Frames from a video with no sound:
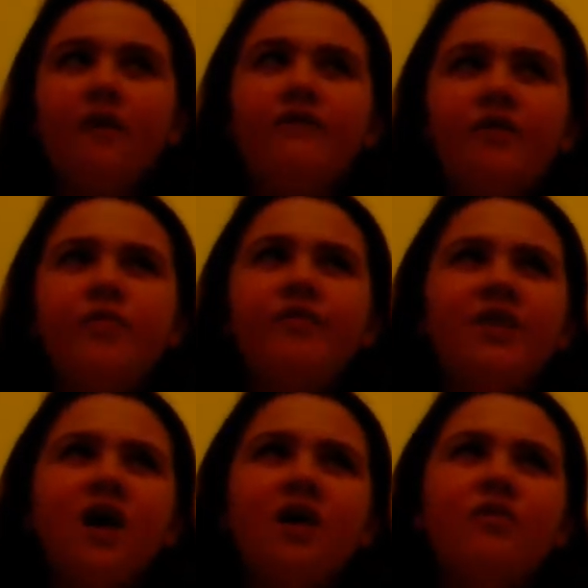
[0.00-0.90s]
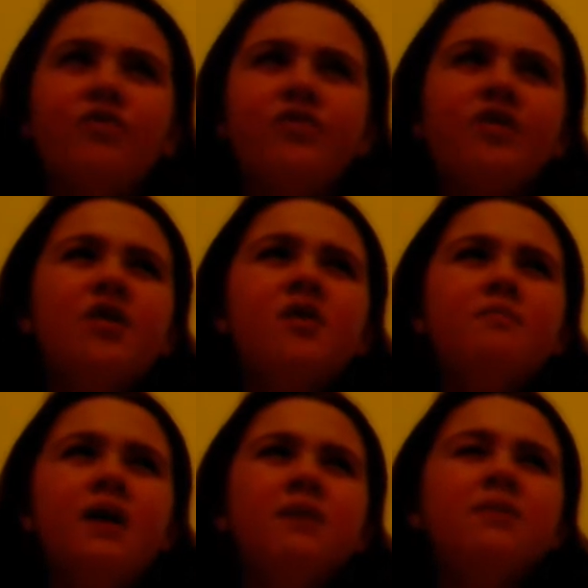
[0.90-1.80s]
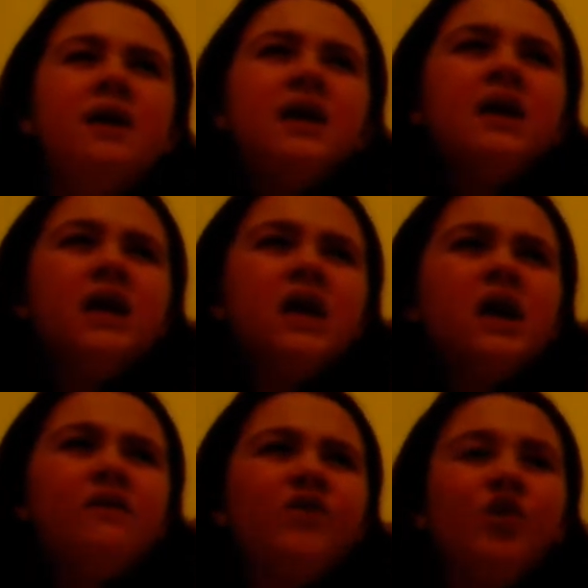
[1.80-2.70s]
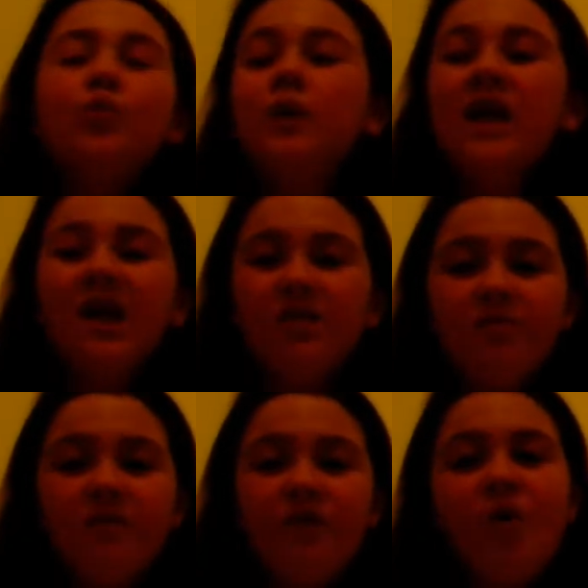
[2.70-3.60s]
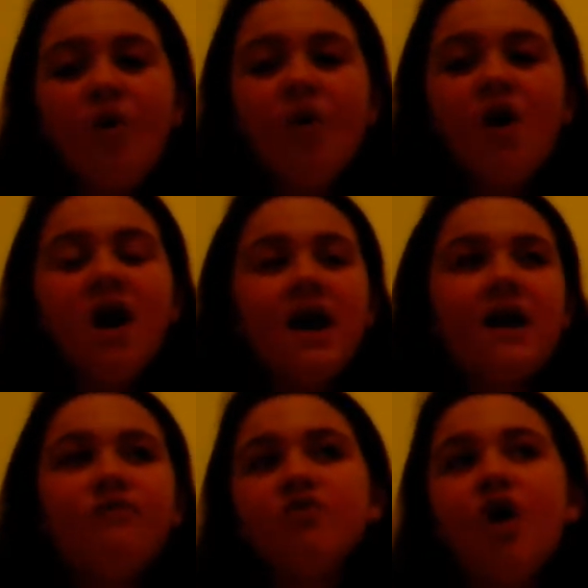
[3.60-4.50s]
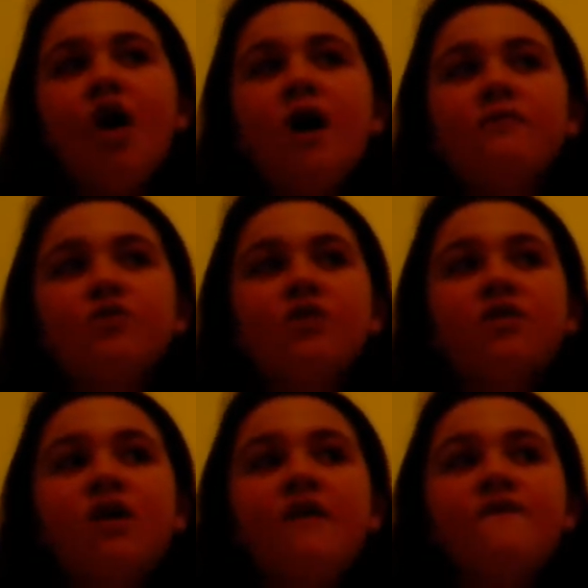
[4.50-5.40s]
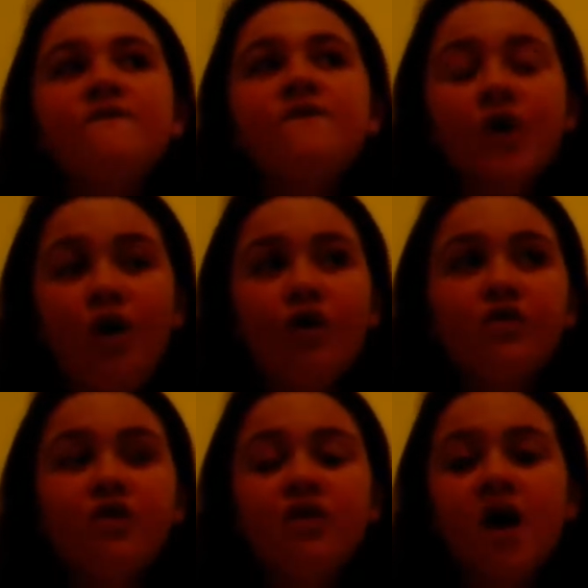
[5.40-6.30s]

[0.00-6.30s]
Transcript: film the videos maybe a few weeks before. If not, I've just forgotten